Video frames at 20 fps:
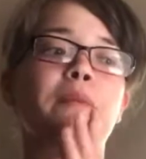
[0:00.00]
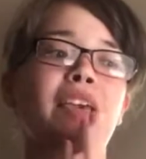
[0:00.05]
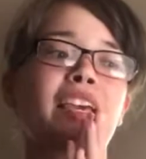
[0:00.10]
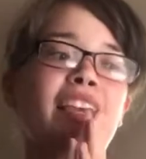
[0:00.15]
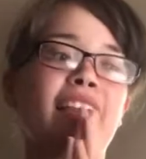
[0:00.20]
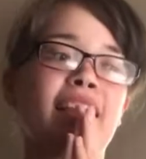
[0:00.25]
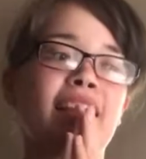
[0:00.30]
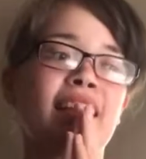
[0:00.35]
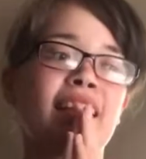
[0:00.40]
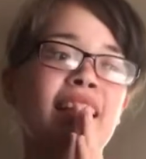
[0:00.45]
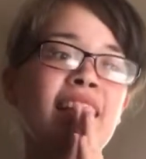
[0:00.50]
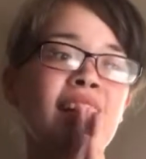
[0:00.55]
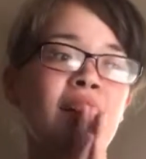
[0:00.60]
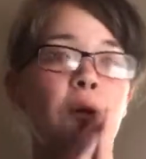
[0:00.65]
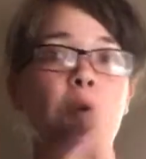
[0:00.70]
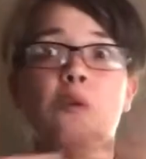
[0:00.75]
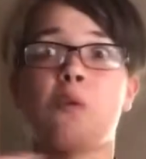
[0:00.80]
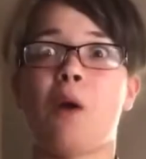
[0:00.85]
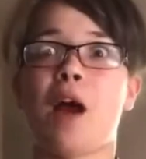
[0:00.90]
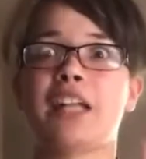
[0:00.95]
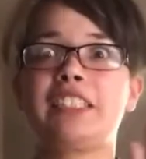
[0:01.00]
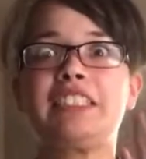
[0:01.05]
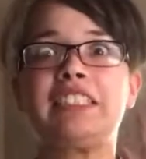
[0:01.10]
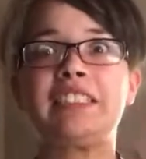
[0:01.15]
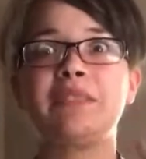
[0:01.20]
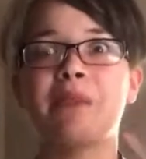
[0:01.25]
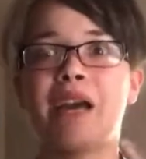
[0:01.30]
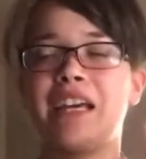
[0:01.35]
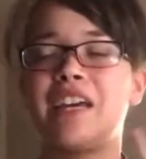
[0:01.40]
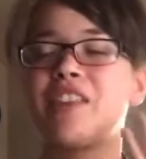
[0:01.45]
me
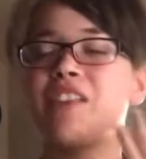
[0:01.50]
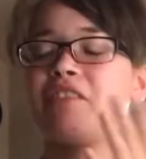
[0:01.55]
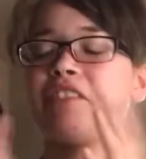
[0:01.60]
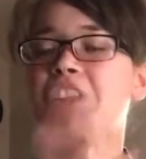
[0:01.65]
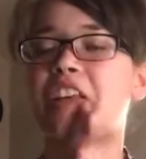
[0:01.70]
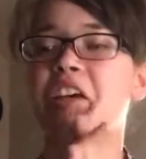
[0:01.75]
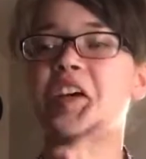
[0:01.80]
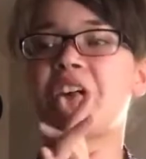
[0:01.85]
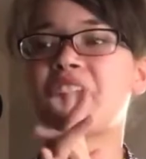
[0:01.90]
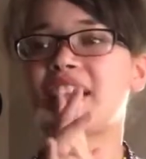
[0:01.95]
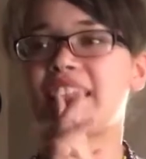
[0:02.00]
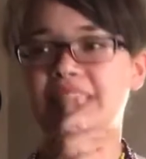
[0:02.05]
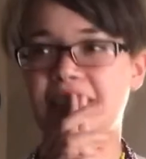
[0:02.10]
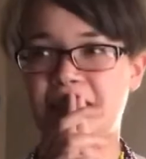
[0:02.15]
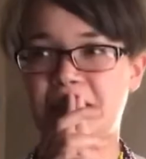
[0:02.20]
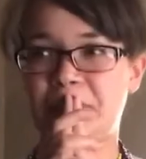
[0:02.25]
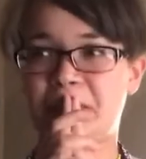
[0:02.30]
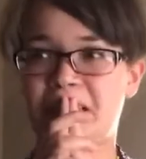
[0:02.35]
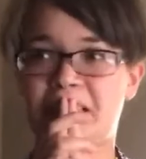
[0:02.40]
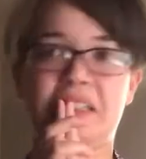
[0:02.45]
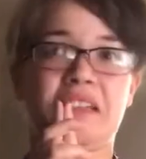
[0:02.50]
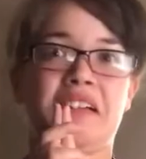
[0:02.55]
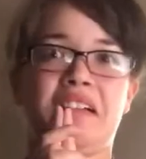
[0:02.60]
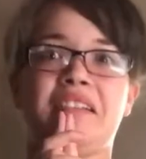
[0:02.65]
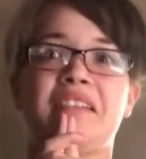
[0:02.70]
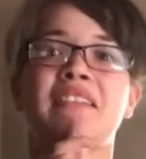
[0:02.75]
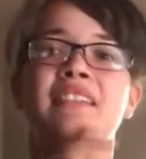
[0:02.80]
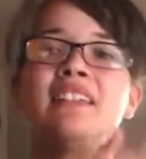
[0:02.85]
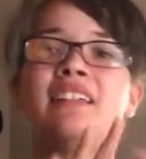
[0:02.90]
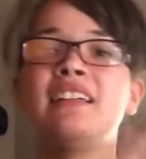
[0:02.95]
watching my other video, and that's gonna be, oh,
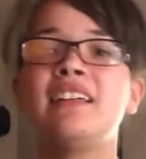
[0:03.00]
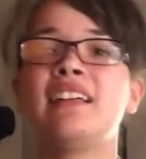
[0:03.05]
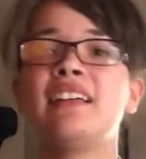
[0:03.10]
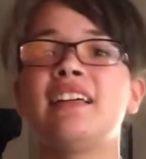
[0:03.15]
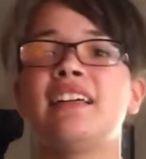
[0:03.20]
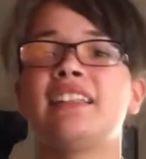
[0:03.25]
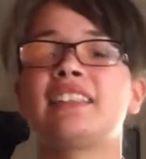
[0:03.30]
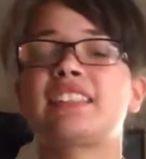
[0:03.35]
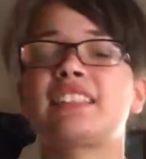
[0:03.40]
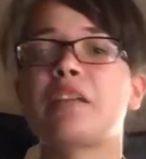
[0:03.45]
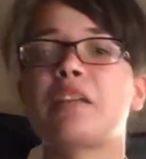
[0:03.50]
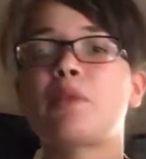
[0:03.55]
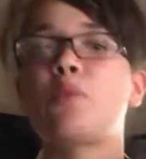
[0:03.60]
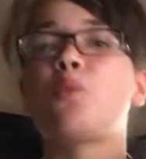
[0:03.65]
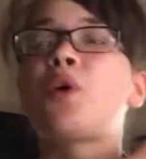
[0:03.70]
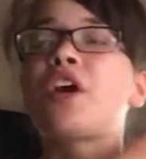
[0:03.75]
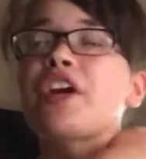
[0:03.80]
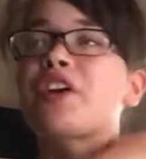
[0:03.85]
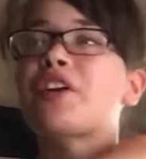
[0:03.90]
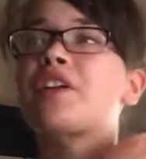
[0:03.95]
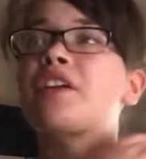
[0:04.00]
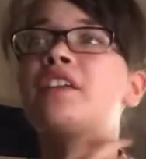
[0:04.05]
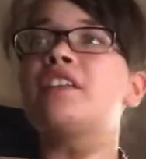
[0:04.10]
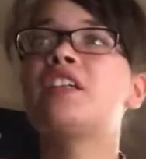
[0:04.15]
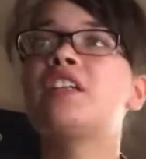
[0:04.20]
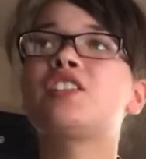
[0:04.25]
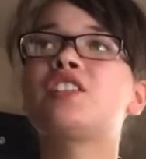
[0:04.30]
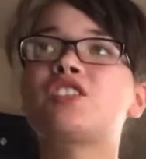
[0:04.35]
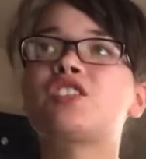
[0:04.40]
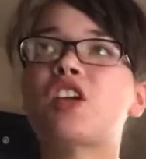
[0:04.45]
it's gonna be weird.
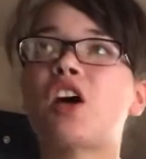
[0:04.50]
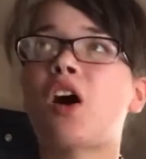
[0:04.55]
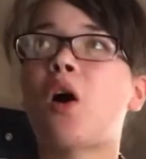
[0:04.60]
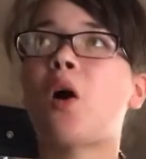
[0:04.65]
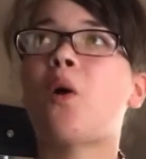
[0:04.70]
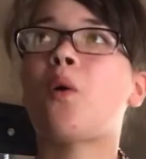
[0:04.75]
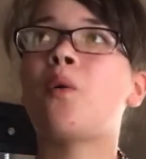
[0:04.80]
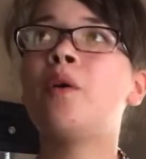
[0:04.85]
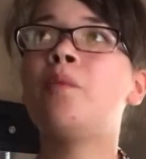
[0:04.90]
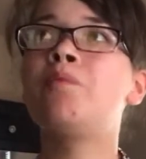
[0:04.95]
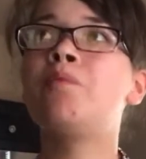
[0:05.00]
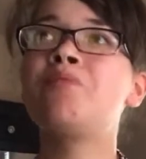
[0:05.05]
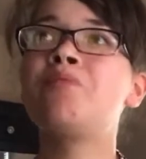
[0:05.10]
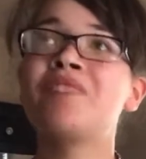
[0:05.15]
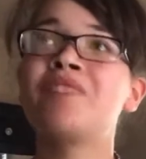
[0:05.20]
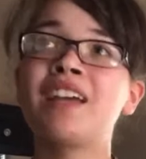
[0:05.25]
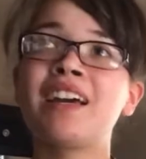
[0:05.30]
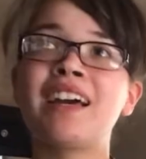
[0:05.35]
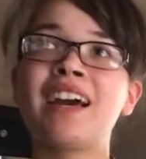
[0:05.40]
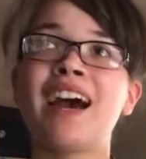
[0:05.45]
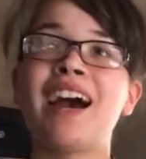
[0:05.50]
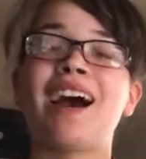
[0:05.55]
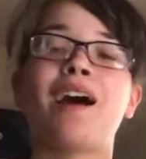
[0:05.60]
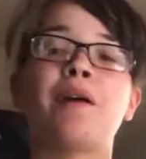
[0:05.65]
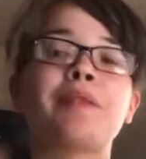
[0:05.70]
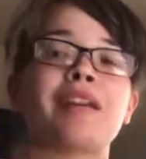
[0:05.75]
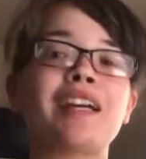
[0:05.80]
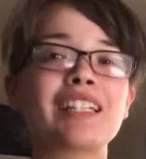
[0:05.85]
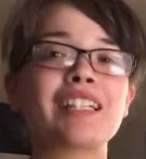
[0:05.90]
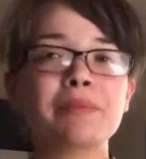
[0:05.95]
So
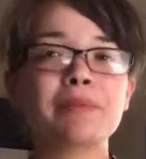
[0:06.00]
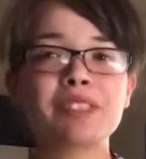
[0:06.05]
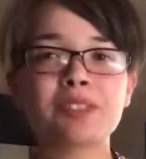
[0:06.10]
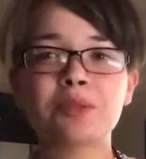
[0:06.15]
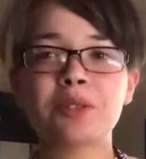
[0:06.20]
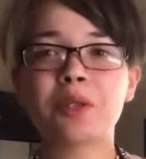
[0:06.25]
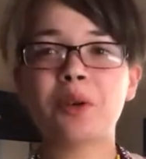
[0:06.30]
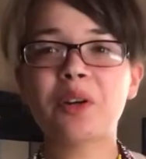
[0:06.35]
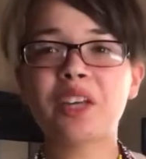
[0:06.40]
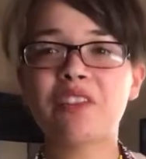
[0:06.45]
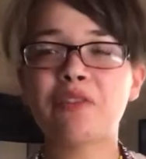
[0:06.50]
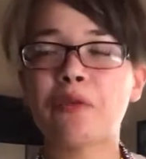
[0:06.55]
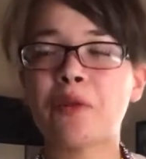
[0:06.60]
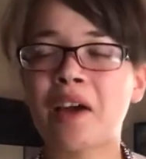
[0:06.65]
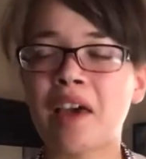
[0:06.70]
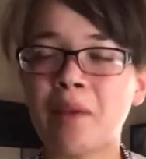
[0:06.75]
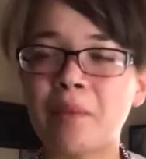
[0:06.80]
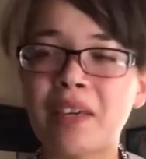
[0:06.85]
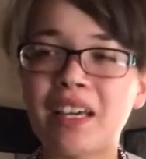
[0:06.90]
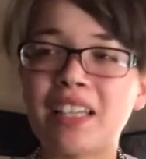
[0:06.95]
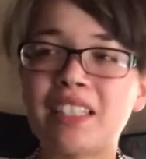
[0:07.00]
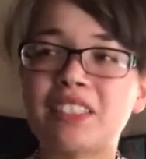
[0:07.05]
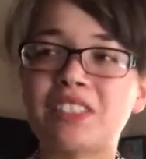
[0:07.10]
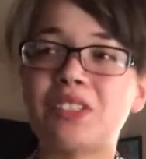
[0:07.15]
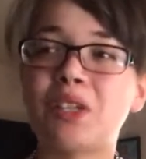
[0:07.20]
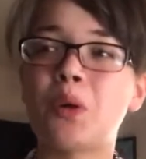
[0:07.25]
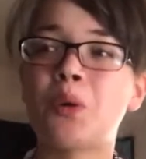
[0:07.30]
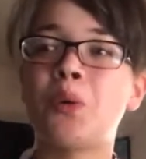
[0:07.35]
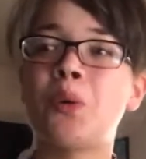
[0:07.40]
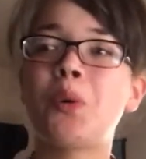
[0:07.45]
I'm not gonna be doing no giveaway because, you
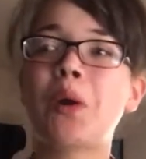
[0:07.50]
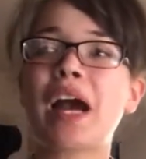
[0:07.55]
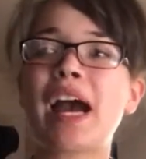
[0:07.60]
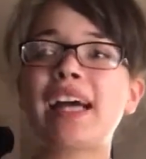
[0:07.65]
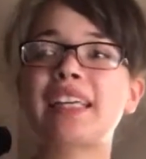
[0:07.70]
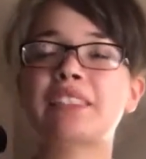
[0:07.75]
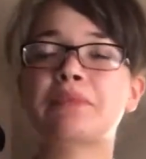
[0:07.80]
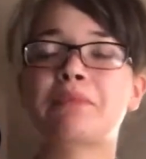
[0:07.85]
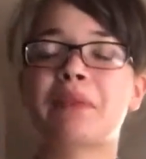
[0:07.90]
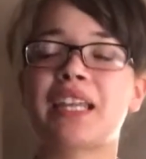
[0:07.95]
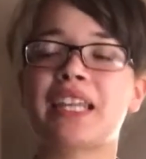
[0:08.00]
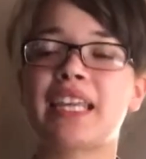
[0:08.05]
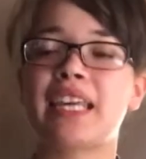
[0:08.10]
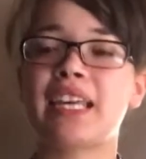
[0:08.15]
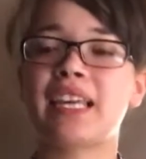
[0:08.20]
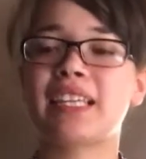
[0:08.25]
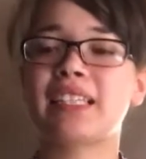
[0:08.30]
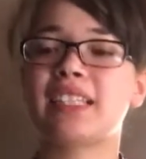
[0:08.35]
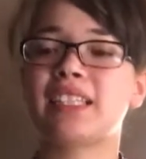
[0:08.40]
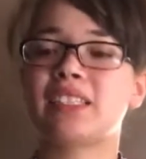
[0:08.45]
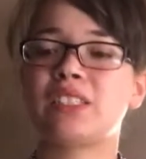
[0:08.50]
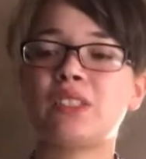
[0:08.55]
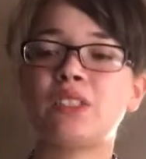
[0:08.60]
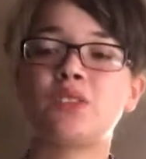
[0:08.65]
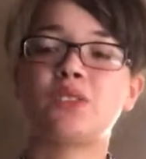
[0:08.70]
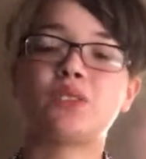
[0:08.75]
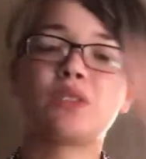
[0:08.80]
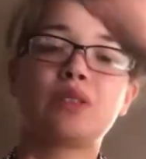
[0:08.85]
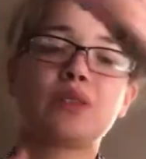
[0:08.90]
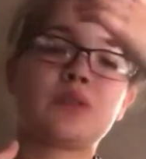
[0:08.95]
know, who has money
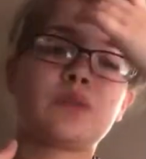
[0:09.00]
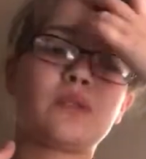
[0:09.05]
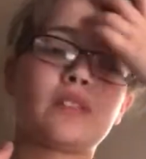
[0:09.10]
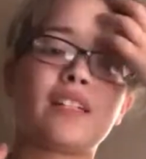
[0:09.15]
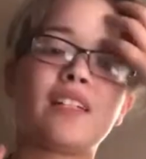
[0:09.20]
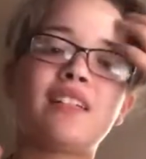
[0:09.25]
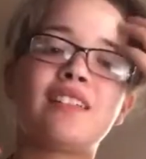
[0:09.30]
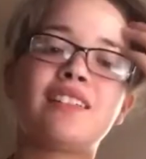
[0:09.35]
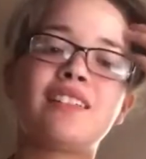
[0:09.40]
to